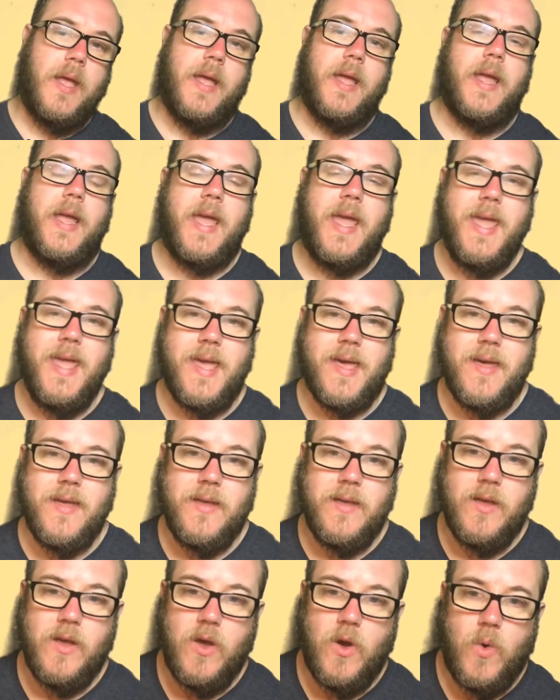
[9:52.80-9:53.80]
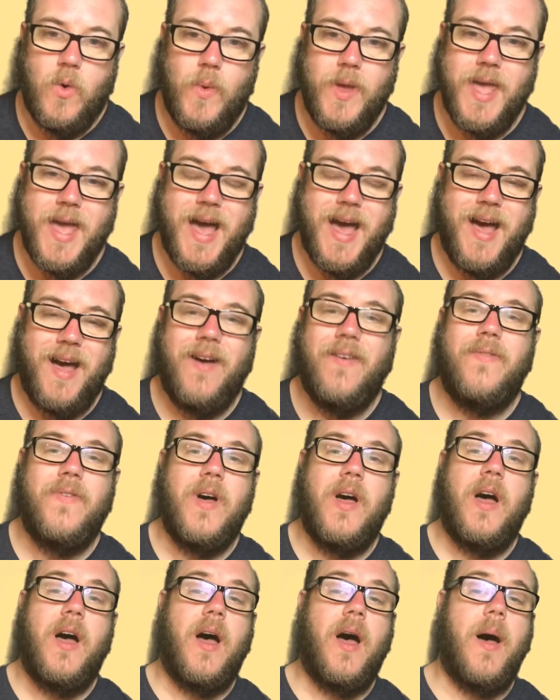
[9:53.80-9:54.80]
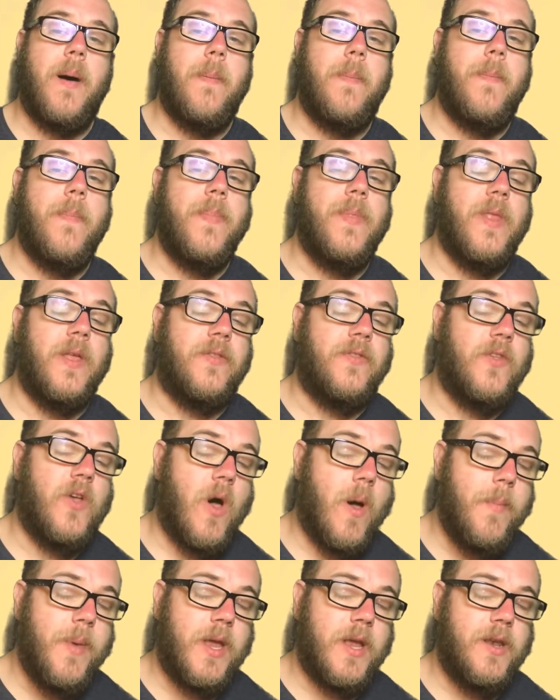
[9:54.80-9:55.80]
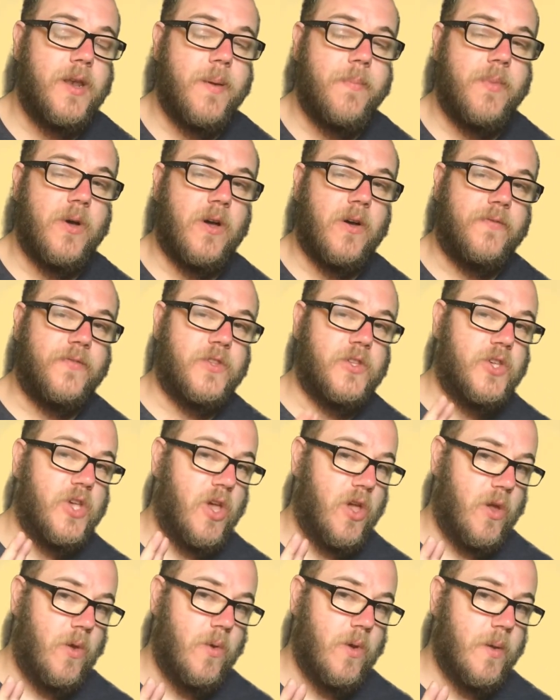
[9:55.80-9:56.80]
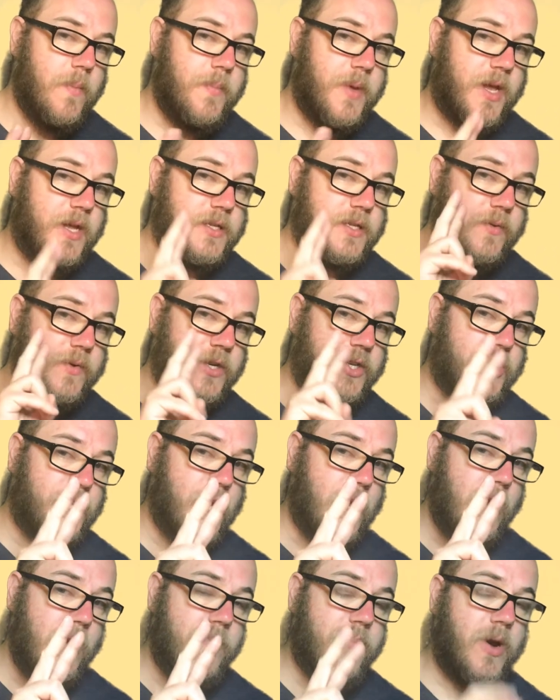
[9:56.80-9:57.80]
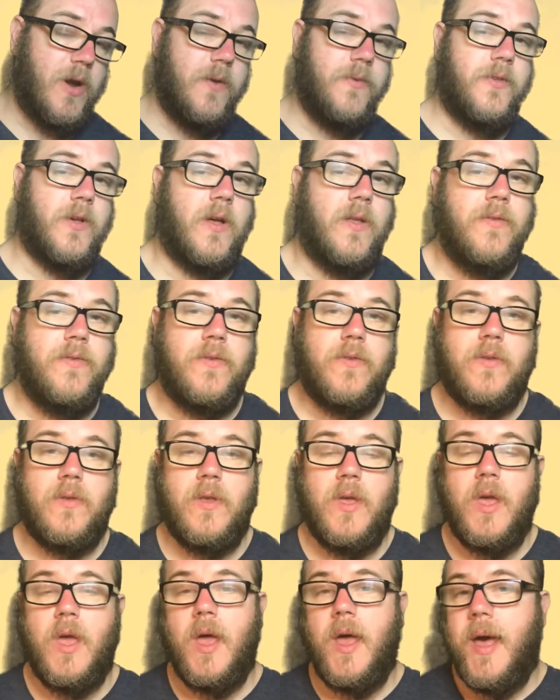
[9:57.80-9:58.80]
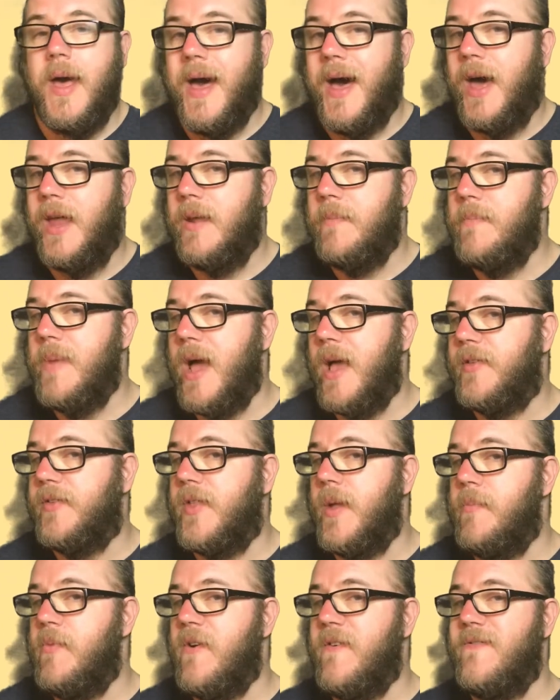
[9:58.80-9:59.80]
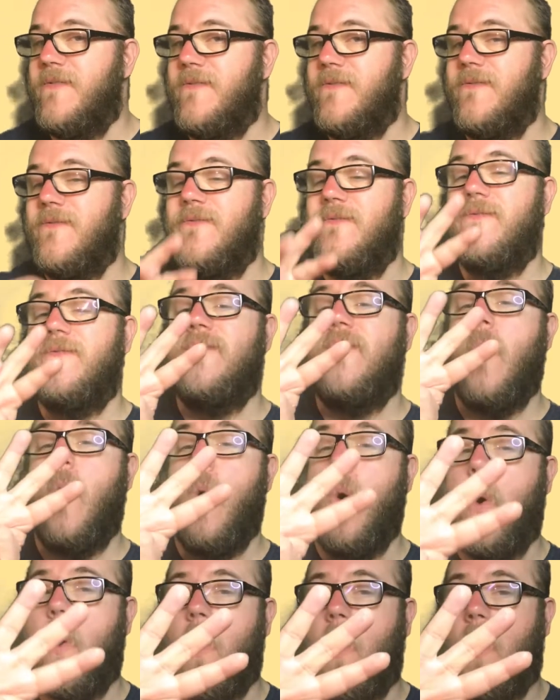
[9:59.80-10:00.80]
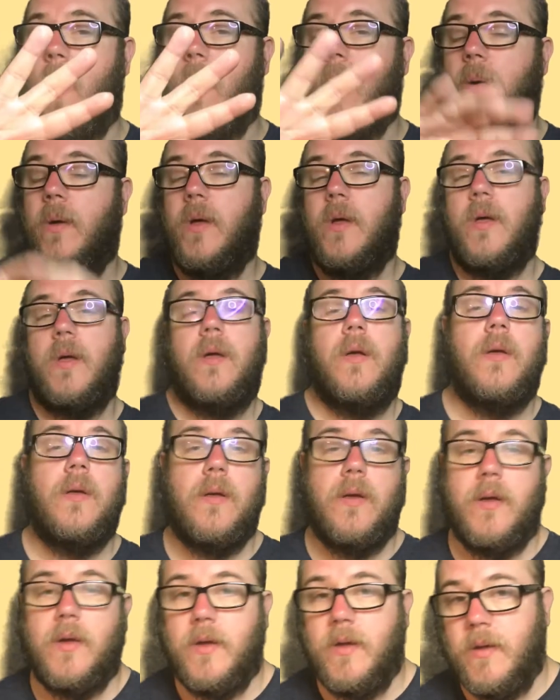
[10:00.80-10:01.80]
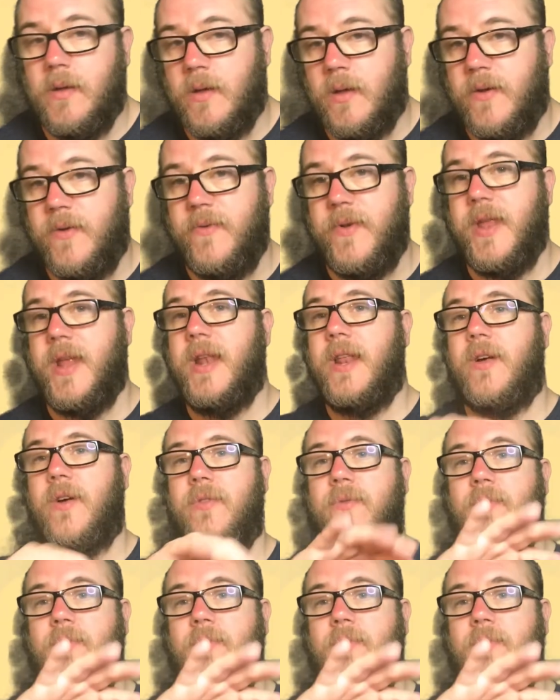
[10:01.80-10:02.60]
Here we have an atomic number of 2 because there are 2 protons, and a mass number of 4. I've nearly got the